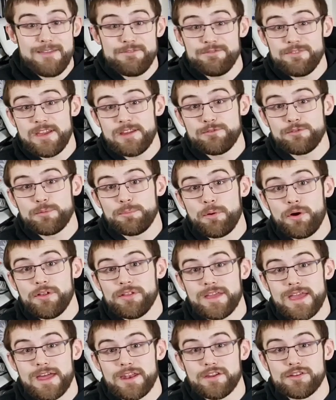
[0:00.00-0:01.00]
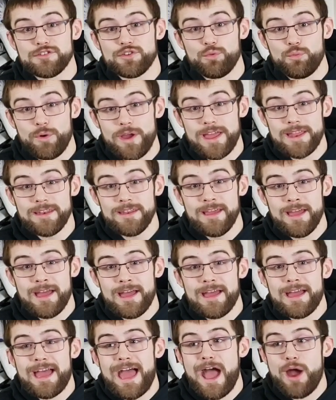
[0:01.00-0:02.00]
favor Polyana to win.
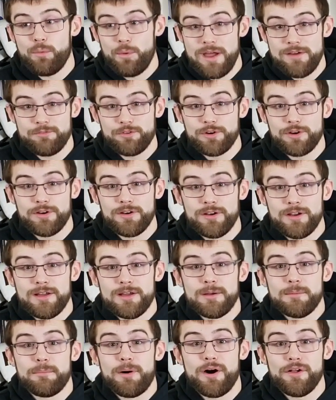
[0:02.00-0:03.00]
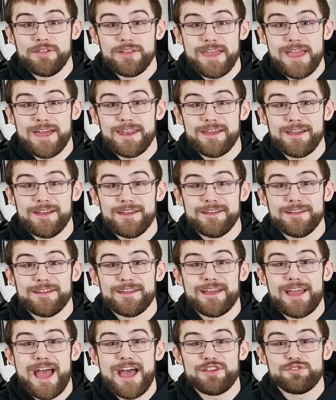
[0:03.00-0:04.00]
However, Polyana
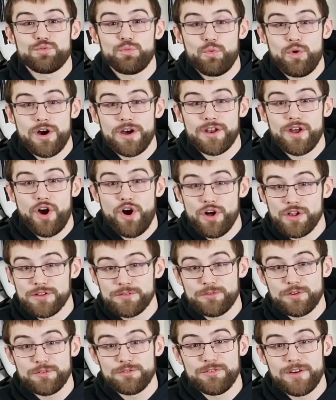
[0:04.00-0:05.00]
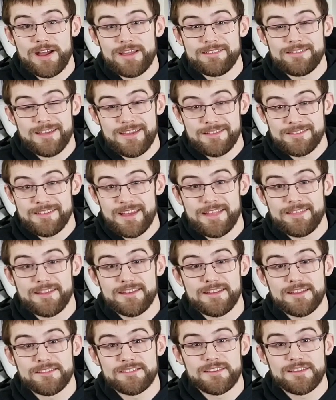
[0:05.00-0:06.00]
has won all of her fights inside the
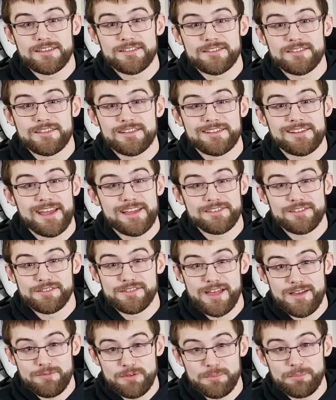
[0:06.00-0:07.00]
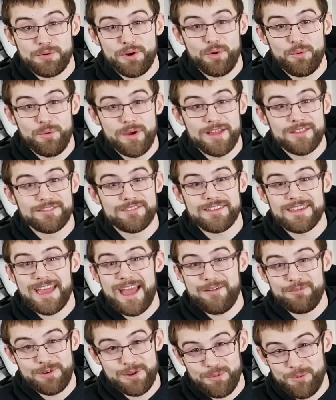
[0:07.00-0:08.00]
distance. She has 11 pro wins.
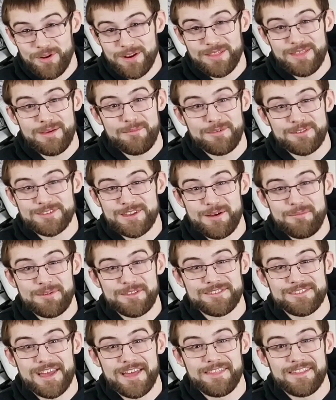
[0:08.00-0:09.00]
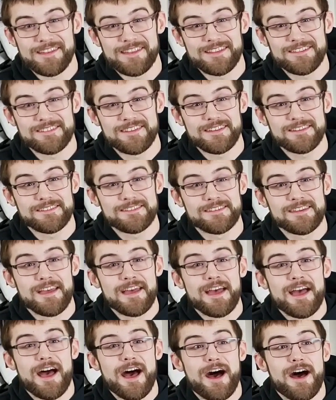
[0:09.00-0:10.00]
Every one of them has come inside the distance.
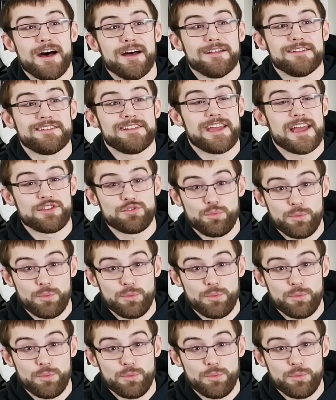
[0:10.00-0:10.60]
She has